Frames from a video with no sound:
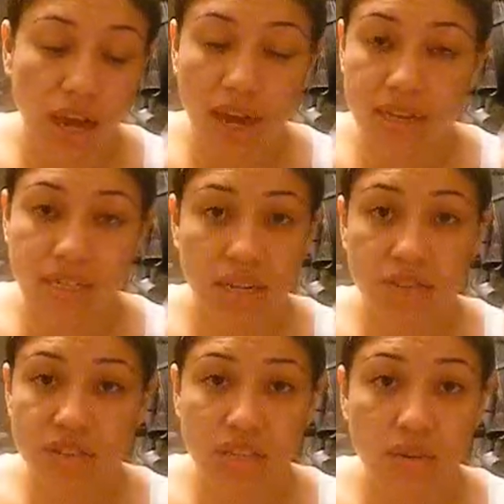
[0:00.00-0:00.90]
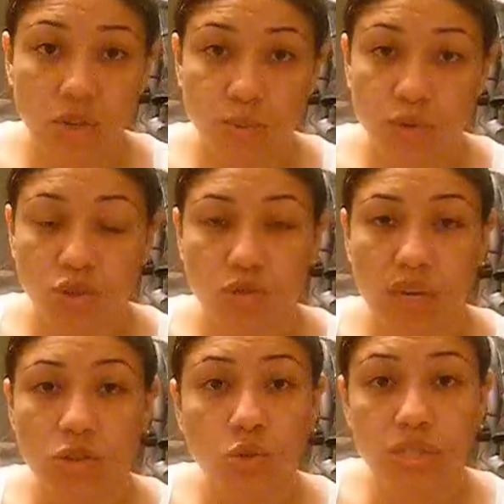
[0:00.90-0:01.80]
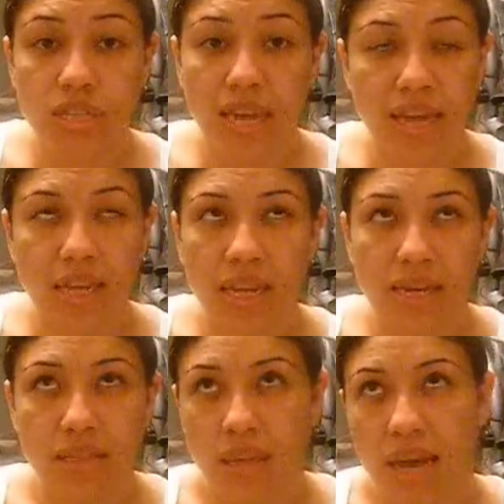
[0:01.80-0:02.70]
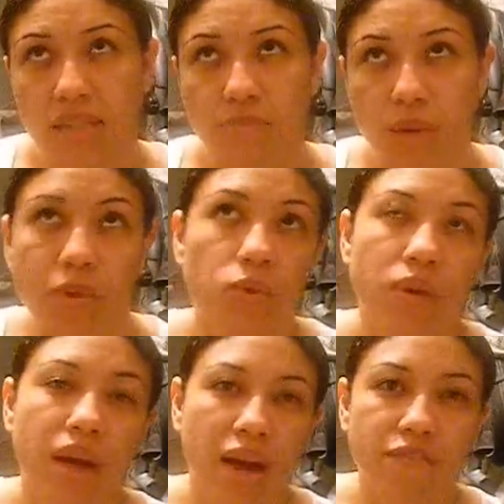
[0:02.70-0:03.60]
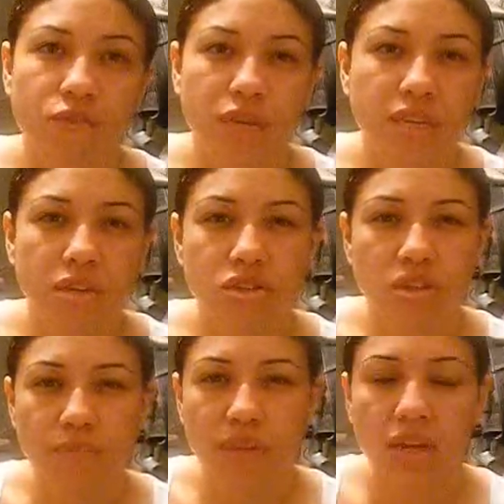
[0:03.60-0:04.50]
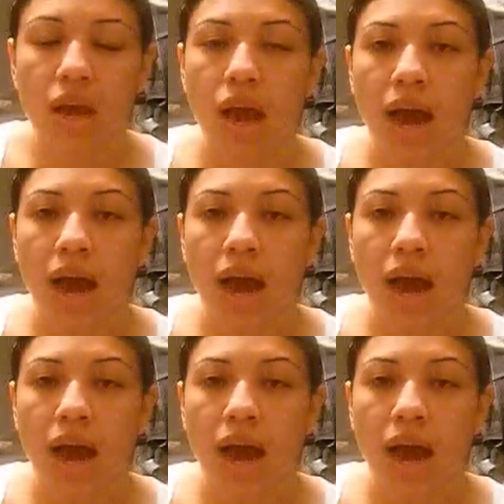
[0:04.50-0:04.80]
I did everything I was supposed to. Now towards the end, like the last maybe half week or something,